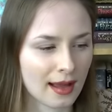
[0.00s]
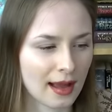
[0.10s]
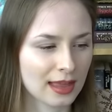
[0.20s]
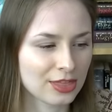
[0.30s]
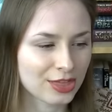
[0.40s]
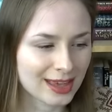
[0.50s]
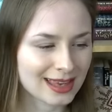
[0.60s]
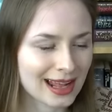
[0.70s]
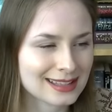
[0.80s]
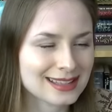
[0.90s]
I think
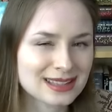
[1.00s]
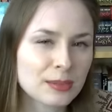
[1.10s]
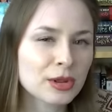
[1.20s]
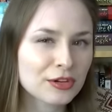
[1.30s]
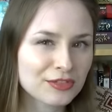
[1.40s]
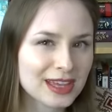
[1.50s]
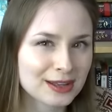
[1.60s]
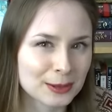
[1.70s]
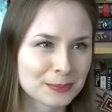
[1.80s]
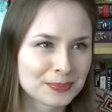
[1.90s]
it has a similar
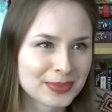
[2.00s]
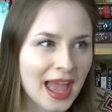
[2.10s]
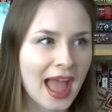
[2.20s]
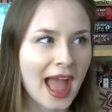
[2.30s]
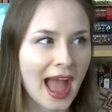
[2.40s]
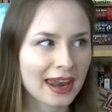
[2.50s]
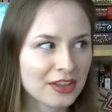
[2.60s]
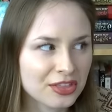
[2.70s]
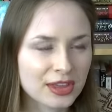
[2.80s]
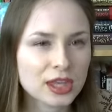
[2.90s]
feel. And
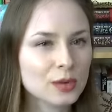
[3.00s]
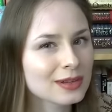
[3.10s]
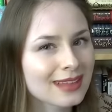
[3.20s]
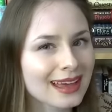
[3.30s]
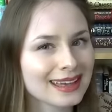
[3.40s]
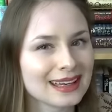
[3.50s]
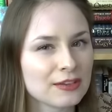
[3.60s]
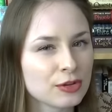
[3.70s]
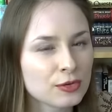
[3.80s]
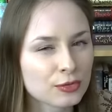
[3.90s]
I think you would like it
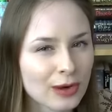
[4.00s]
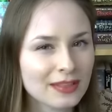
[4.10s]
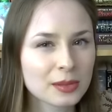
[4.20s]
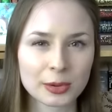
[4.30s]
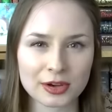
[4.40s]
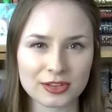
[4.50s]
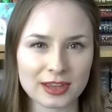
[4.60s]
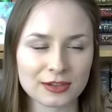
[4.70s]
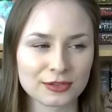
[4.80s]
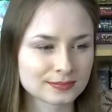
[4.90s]
if you've read The Book
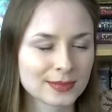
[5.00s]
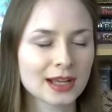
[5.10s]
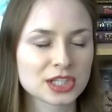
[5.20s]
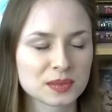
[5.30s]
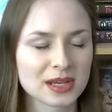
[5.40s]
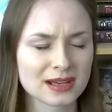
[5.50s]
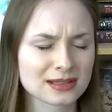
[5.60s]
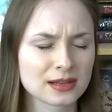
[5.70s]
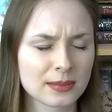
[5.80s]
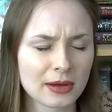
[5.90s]
Thief. Not just
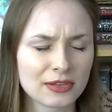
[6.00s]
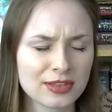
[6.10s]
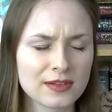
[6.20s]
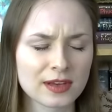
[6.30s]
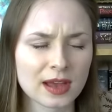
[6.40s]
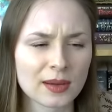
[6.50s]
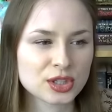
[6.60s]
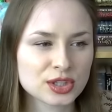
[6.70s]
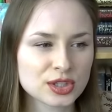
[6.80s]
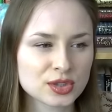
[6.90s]
because they're about thieving,
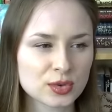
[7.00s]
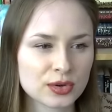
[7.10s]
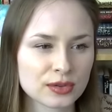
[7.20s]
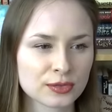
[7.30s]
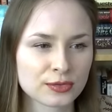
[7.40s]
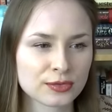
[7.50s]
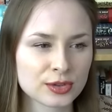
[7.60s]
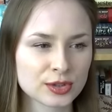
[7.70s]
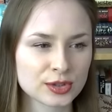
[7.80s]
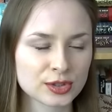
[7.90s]
just the sort of
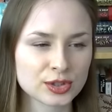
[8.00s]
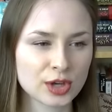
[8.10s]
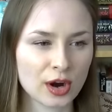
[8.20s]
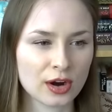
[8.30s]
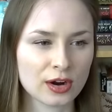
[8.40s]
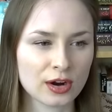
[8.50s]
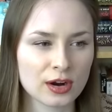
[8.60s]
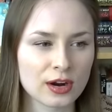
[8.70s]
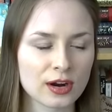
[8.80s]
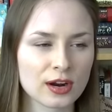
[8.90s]

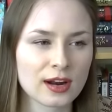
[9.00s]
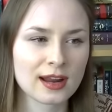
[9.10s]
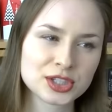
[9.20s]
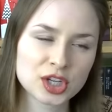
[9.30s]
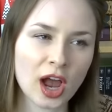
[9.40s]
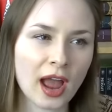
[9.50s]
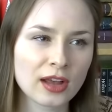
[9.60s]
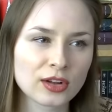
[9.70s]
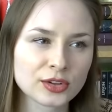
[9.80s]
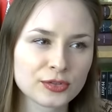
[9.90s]
darker,
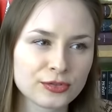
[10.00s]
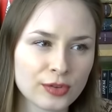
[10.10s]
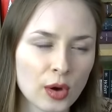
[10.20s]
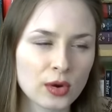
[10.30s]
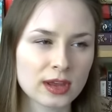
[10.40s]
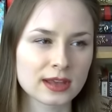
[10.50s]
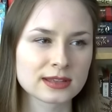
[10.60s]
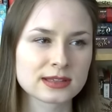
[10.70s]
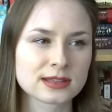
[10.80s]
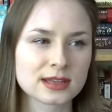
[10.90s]

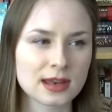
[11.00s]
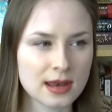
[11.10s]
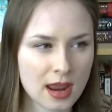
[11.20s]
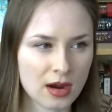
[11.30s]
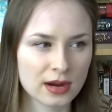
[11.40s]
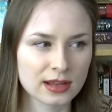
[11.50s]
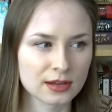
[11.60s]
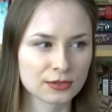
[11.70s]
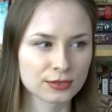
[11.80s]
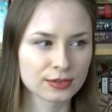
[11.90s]
child-focused
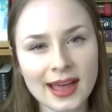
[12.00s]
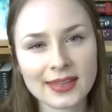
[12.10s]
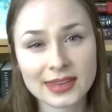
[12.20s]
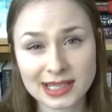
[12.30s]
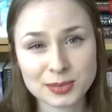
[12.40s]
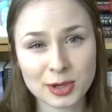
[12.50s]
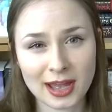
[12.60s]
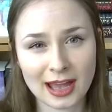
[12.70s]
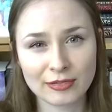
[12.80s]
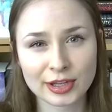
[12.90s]
narrative. The next book
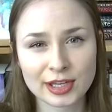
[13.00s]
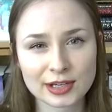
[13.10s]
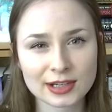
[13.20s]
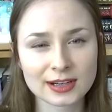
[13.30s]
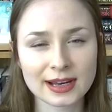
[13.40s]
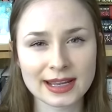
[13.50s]
I have here